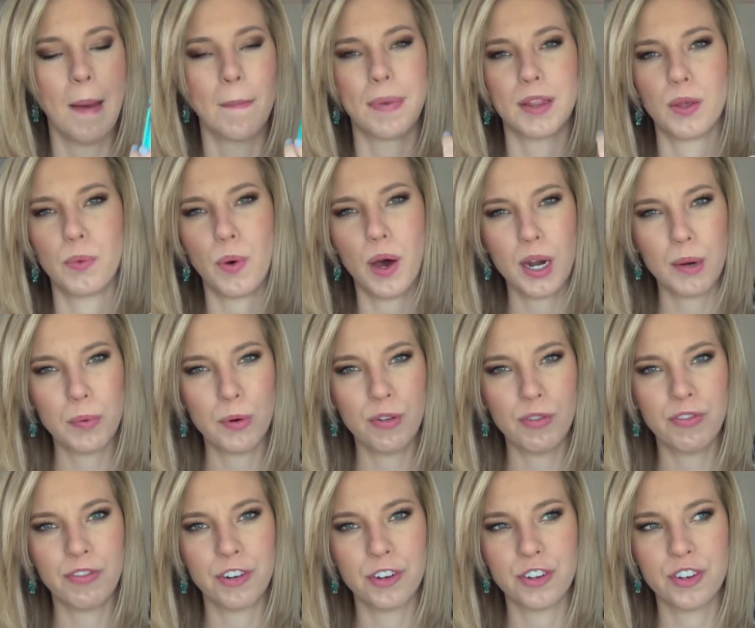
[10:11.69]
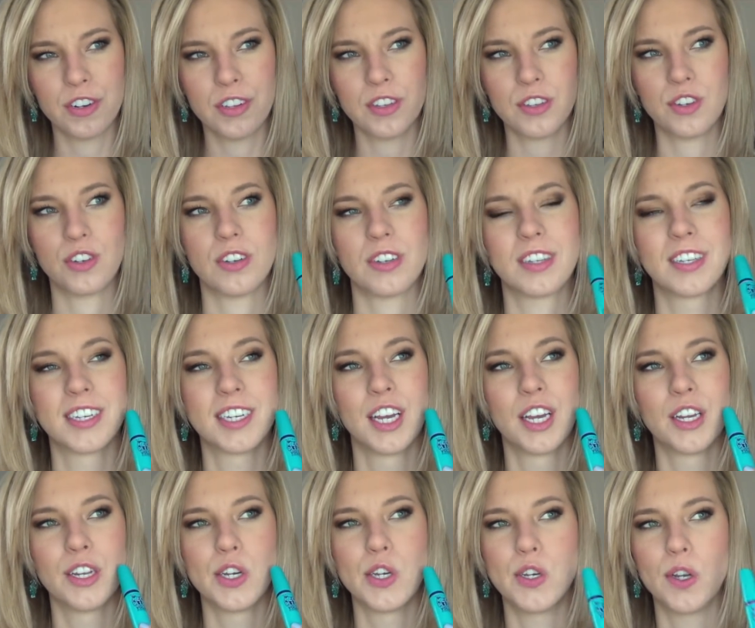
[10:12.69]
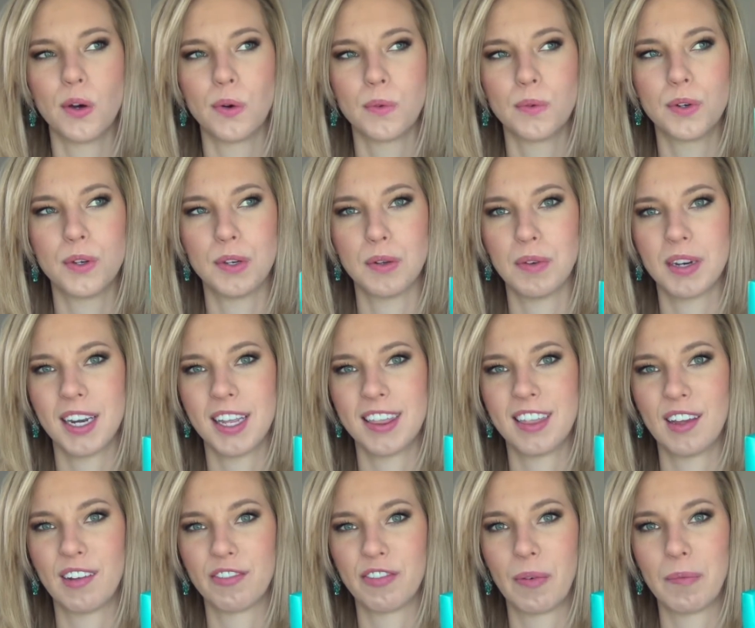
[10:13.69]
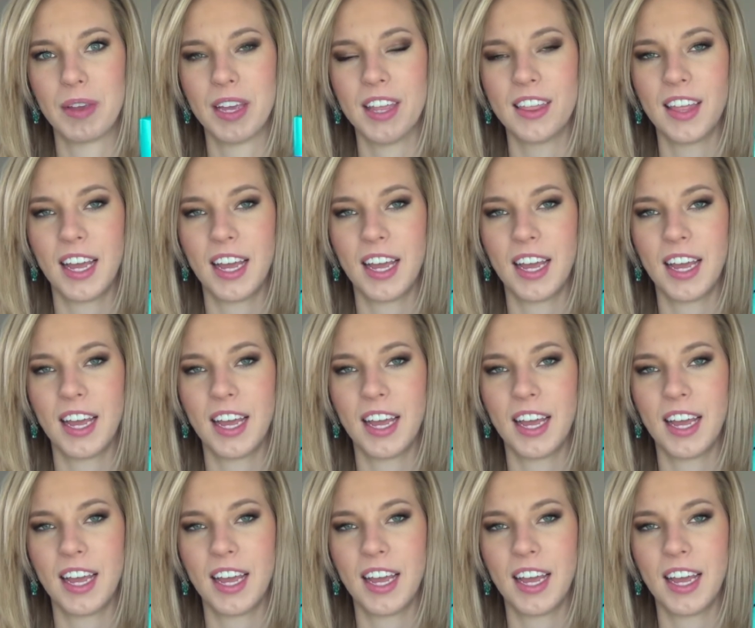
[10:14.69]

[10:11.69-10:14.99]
but the waterproof versions just don't do anything for me.